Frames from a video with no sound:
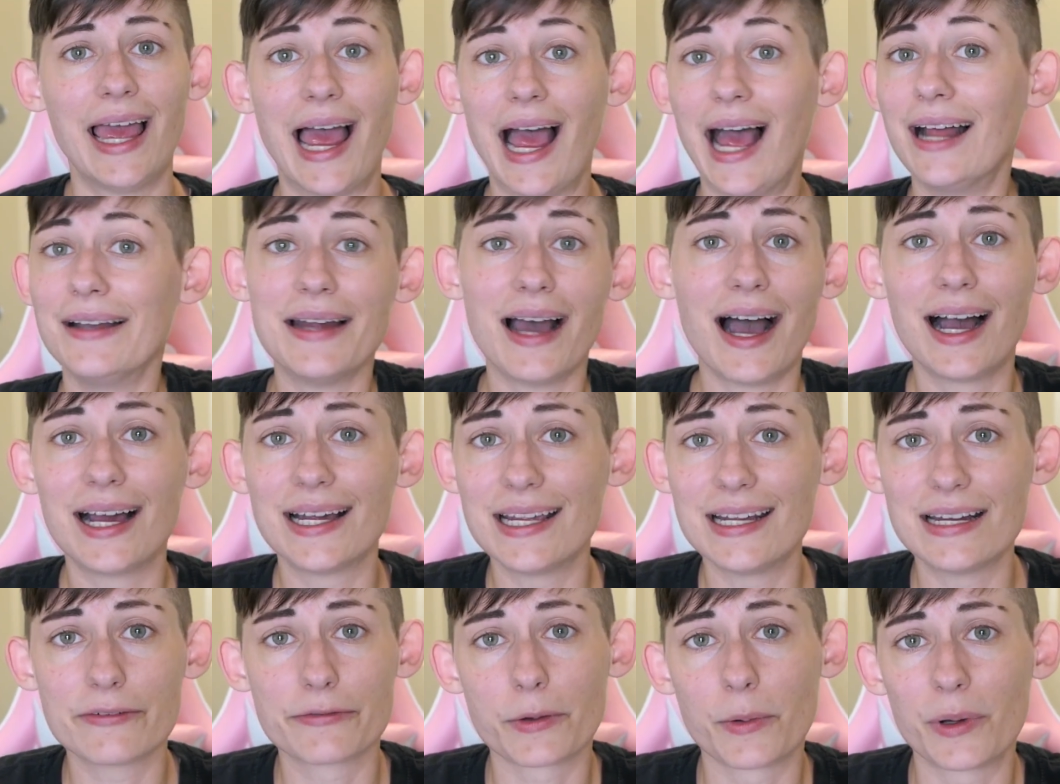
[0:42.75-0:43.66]
And I
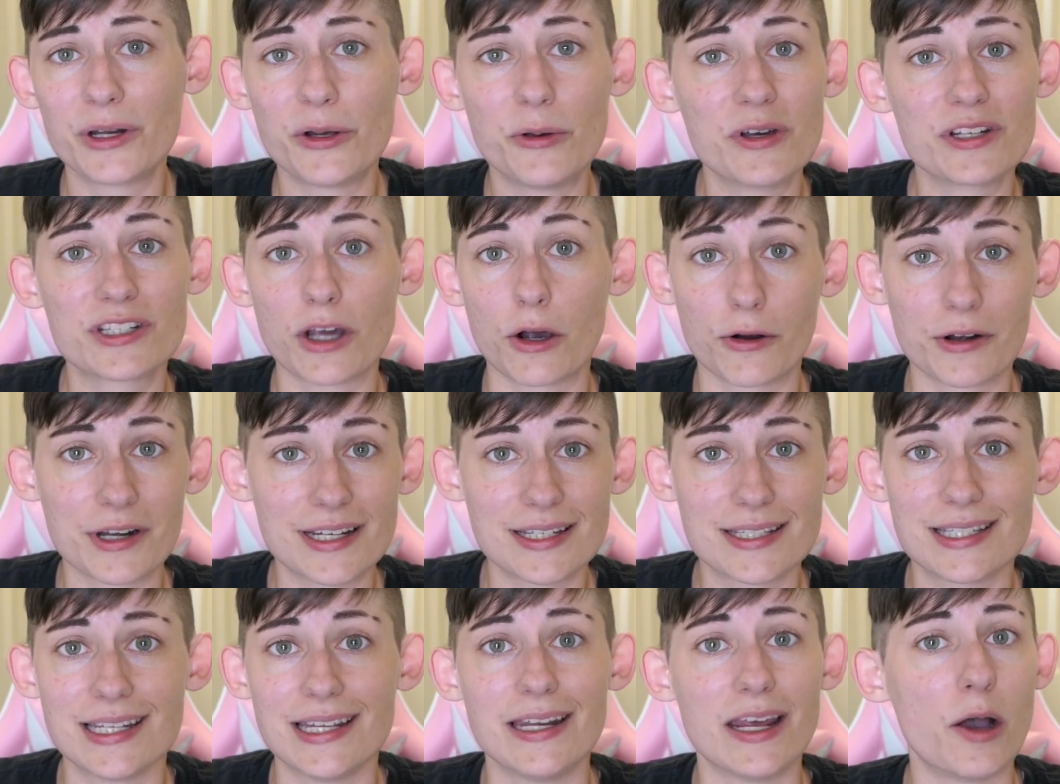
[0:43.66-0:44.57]
and everyone who has already
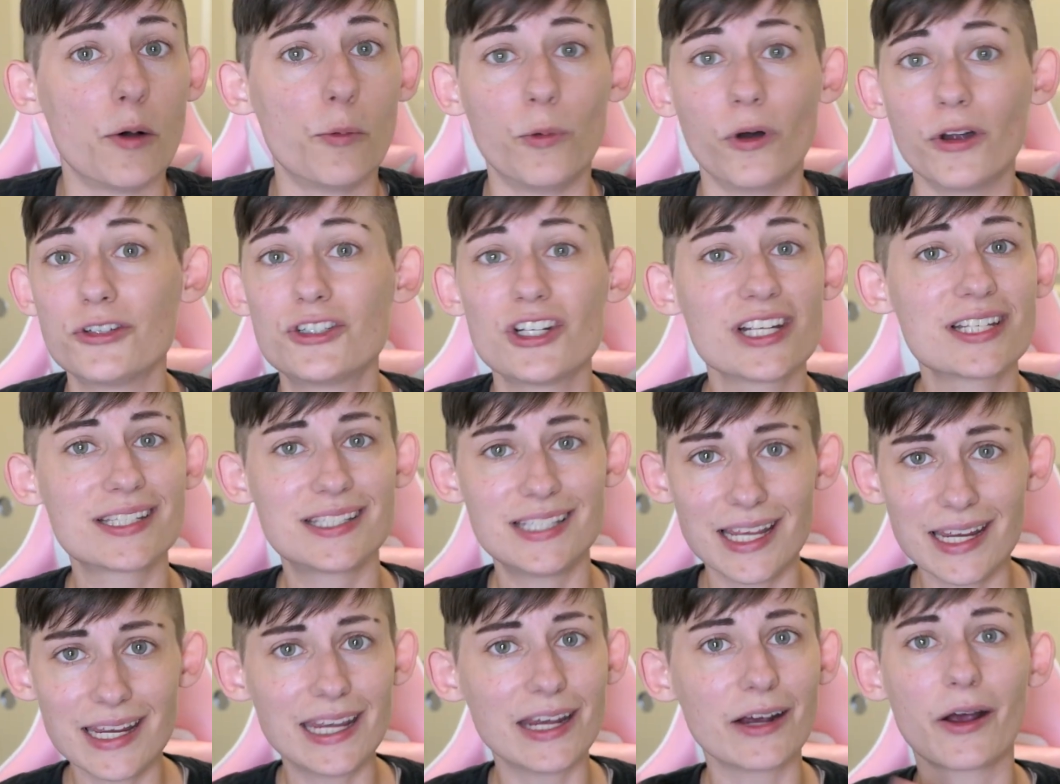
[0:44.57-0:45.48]
seen it will just
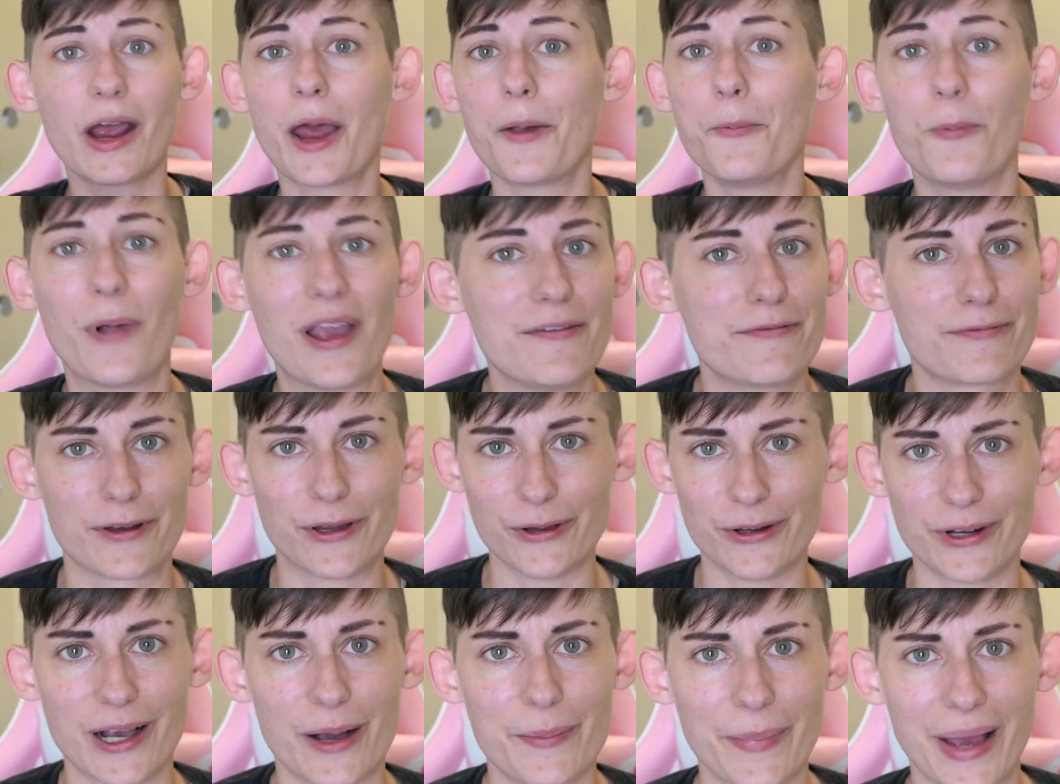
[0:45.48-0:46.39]
sit here and wait for you
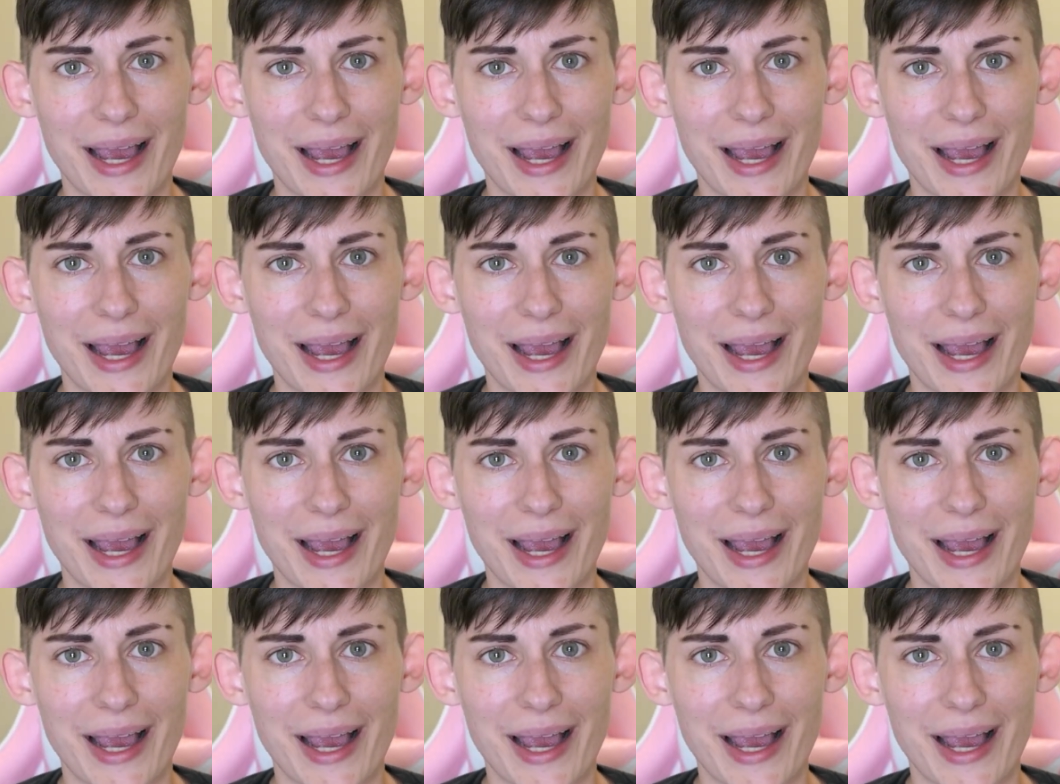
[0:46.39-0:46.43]
to come